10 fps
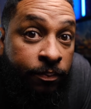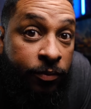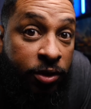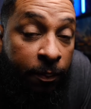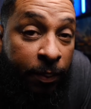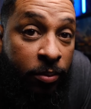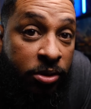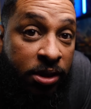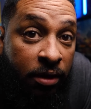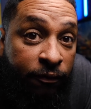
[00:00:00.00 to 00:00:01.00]
Some people
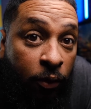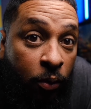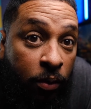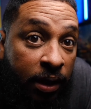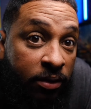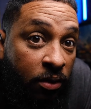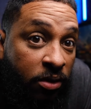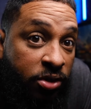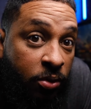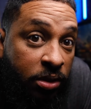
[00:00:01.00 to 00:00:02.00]
say the focal length on
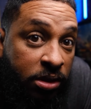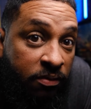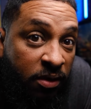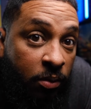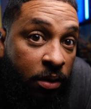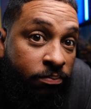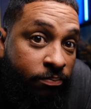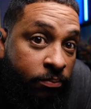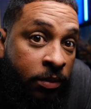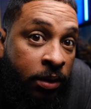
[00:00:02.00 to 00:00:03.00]
the Sony ZV-1
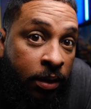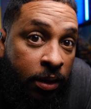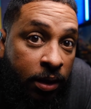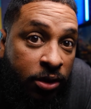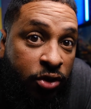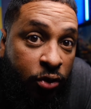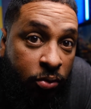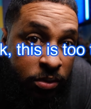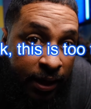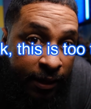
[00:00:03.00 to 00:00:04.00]
is
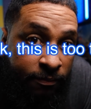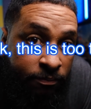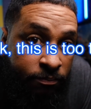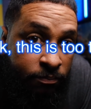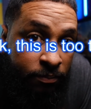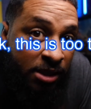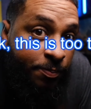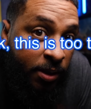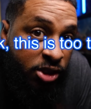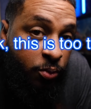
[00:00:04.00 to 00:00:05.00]
too tight,
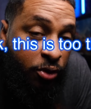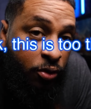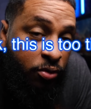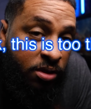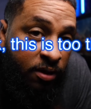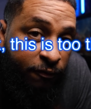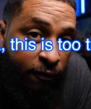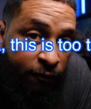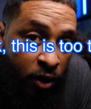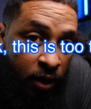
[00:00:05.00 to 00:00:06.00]
especially when you're using it for
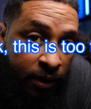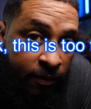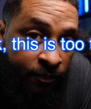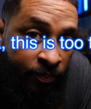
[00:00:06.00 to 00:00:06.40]
vlogging.